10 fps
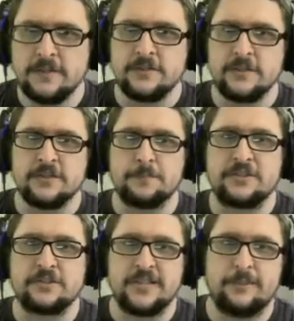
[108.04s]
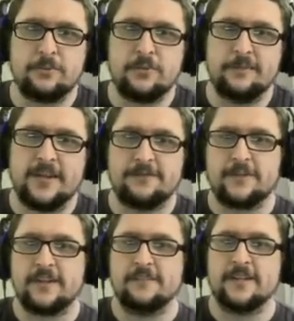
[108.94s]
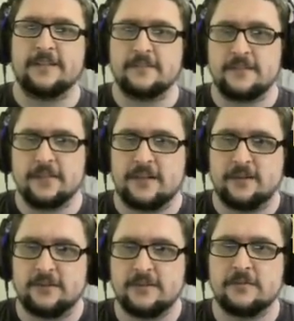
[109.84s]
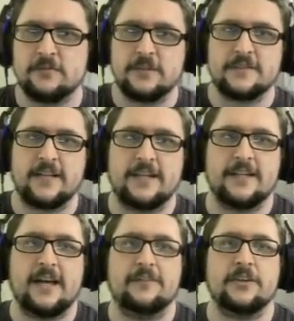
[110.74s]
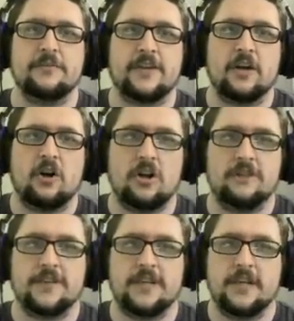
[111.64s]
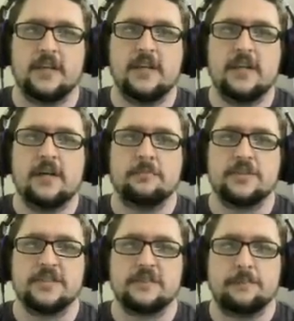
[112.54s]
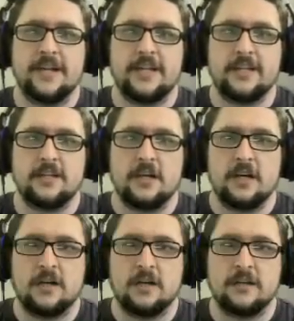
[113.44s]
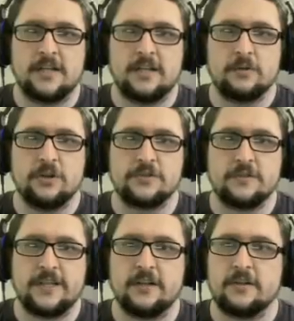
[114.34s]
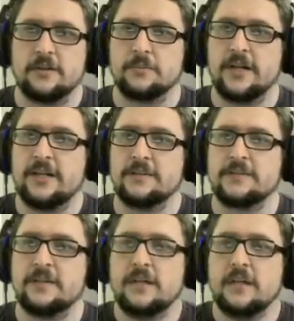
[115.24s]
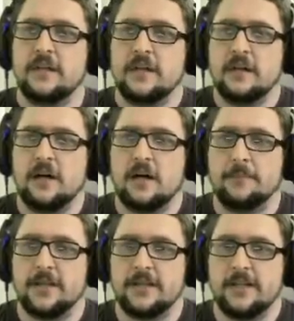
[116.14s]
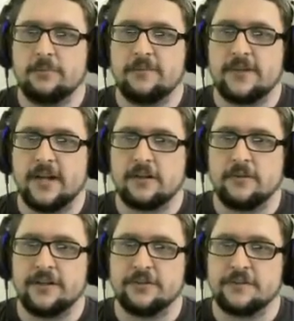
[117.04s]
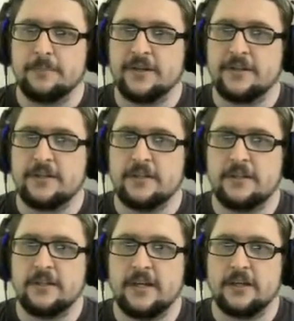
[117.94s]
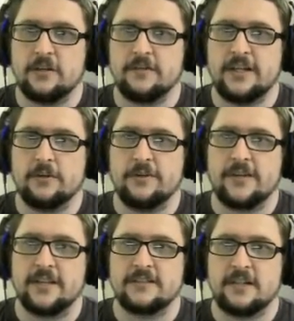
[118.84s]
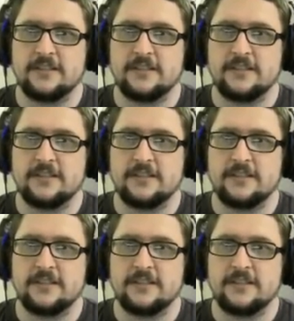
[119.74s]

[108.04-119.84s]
This is our special table we made for the event. We're excited to have it. We've got all of the participating heroes over here on the right. And then here we've got Grendel's mother. And over here we've got